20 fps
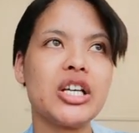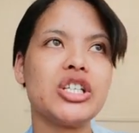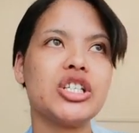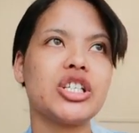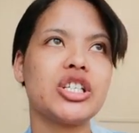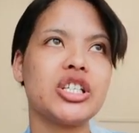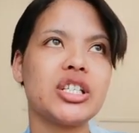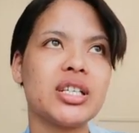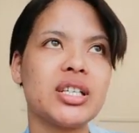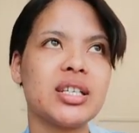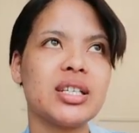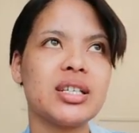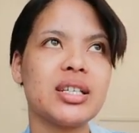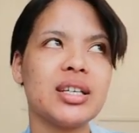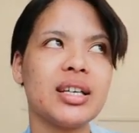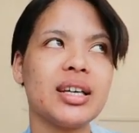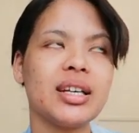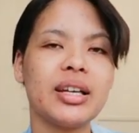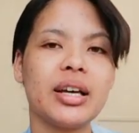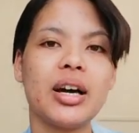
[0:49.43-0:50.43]

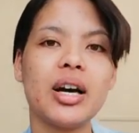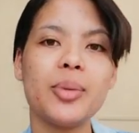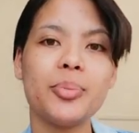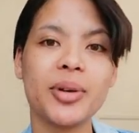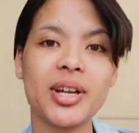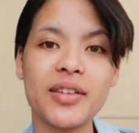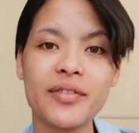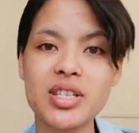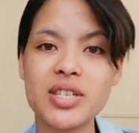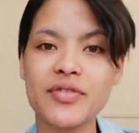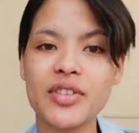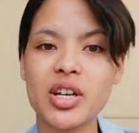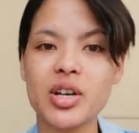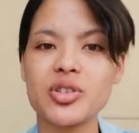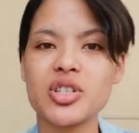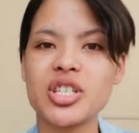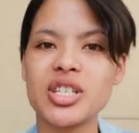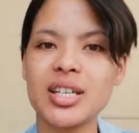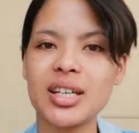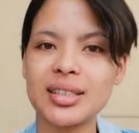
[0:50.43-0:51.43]
She, in her previous
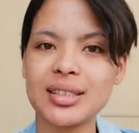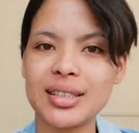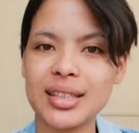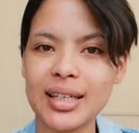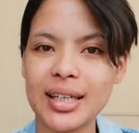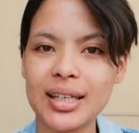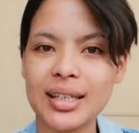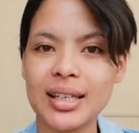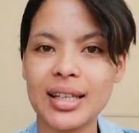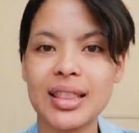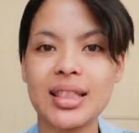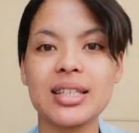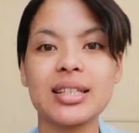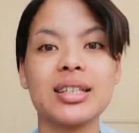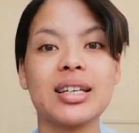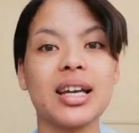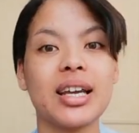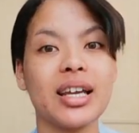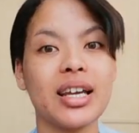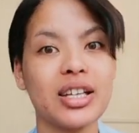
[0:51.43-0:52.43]
video, she did the
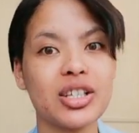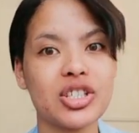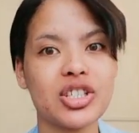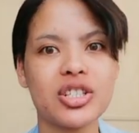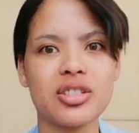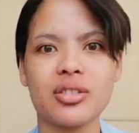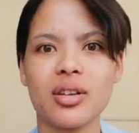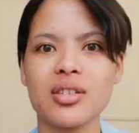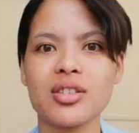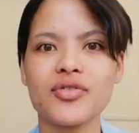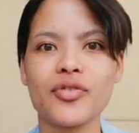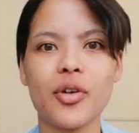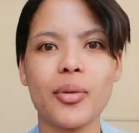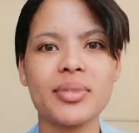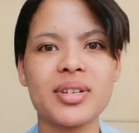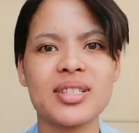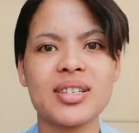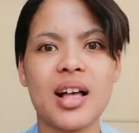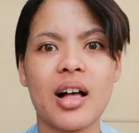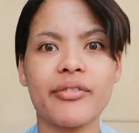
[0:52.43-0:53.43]
Grinch. She
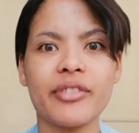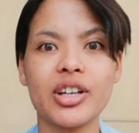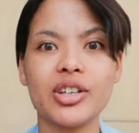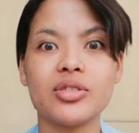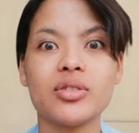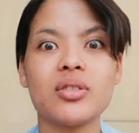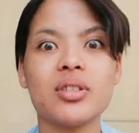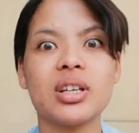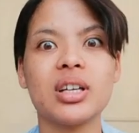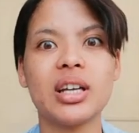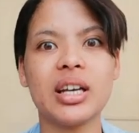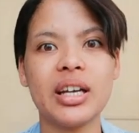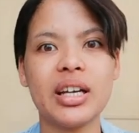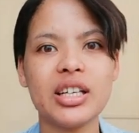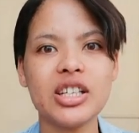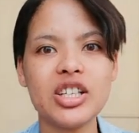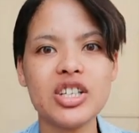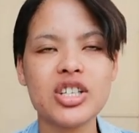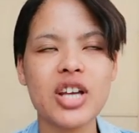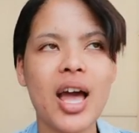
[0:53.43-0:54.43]
transformed herself into the
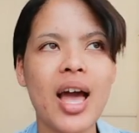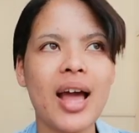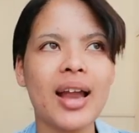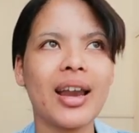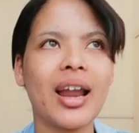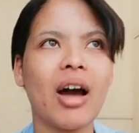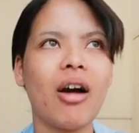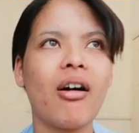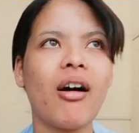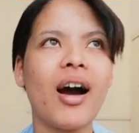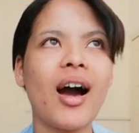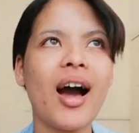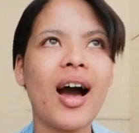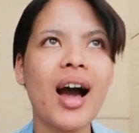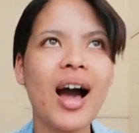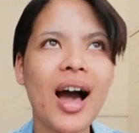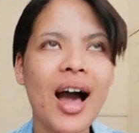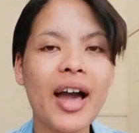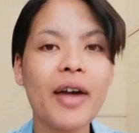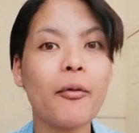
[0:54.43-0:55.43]
Grinch. Now
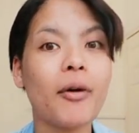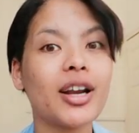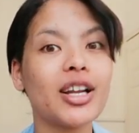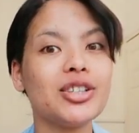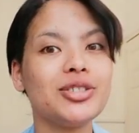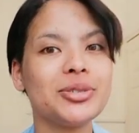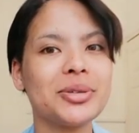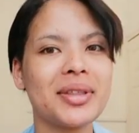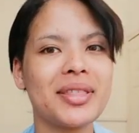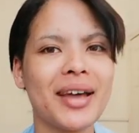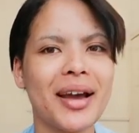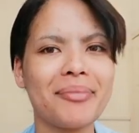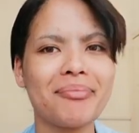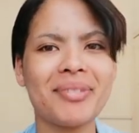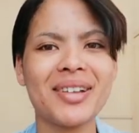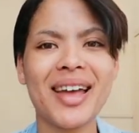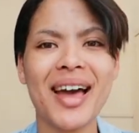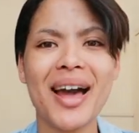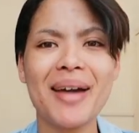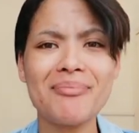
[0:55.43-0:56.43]
I want to do that,
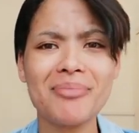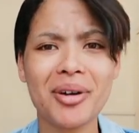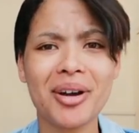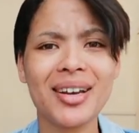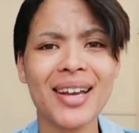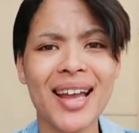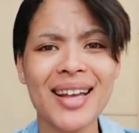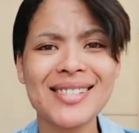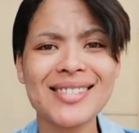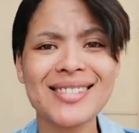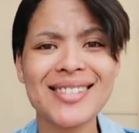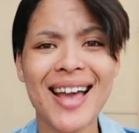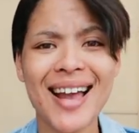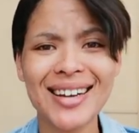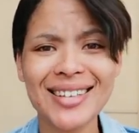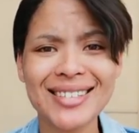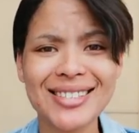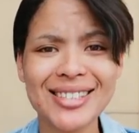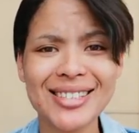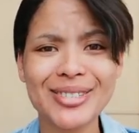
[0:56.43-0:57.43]
but I'm not as
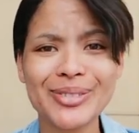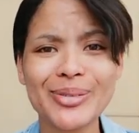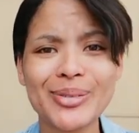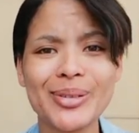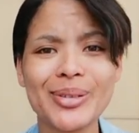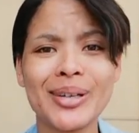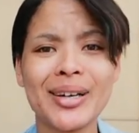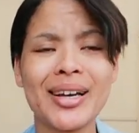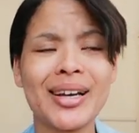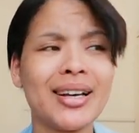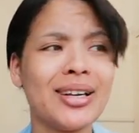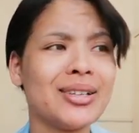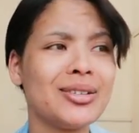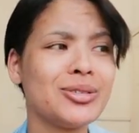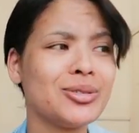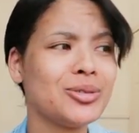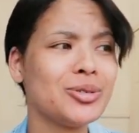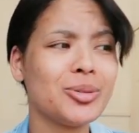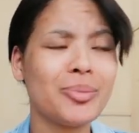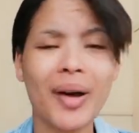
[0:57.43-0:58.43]
talented to
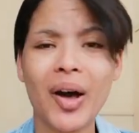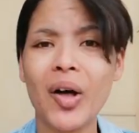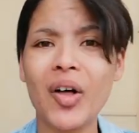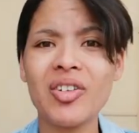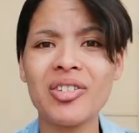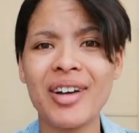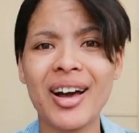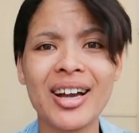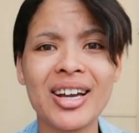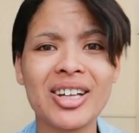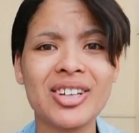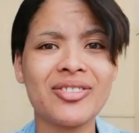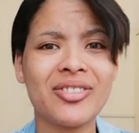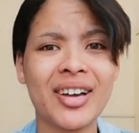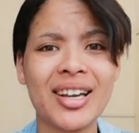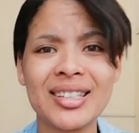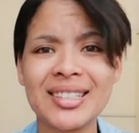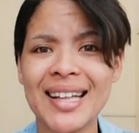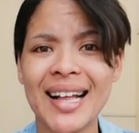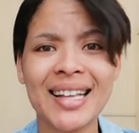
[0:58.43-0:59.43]
do my whole fucking
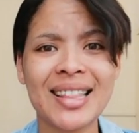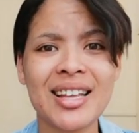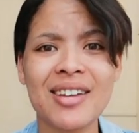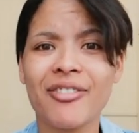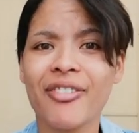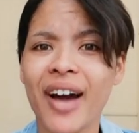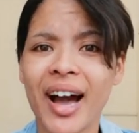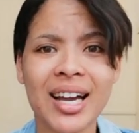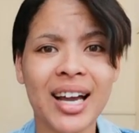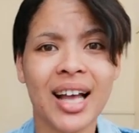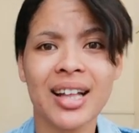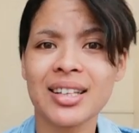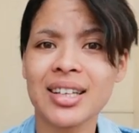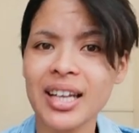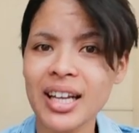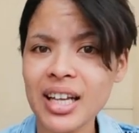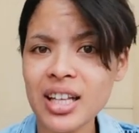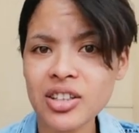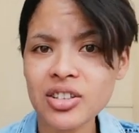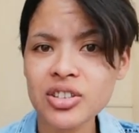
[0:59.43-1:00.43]
face like the fucking
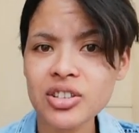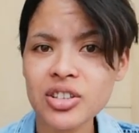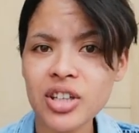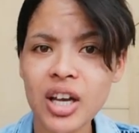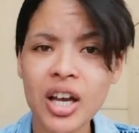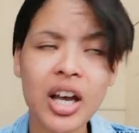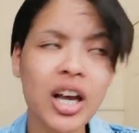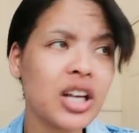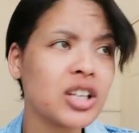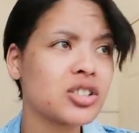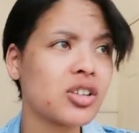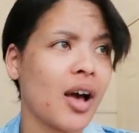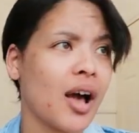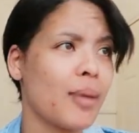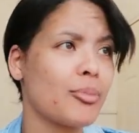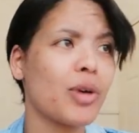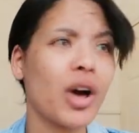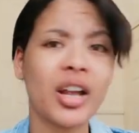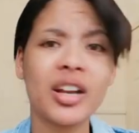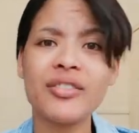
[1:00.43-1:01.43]
Grinch, so
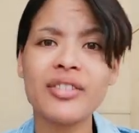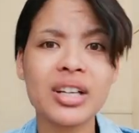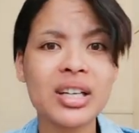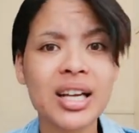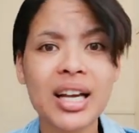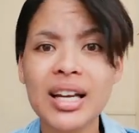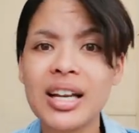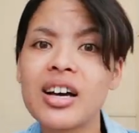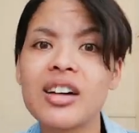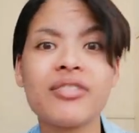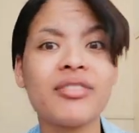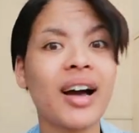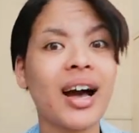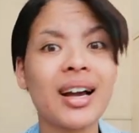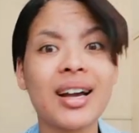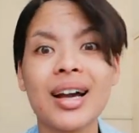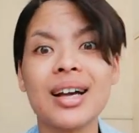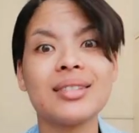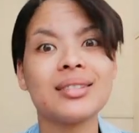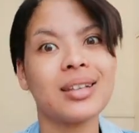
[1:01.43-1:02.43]
I'm not even gonna
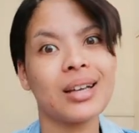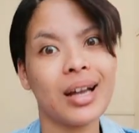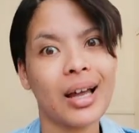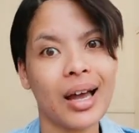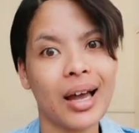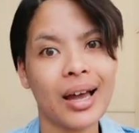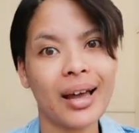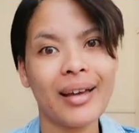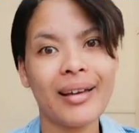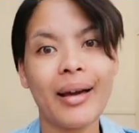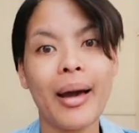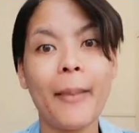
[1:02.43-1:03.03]
fucking try.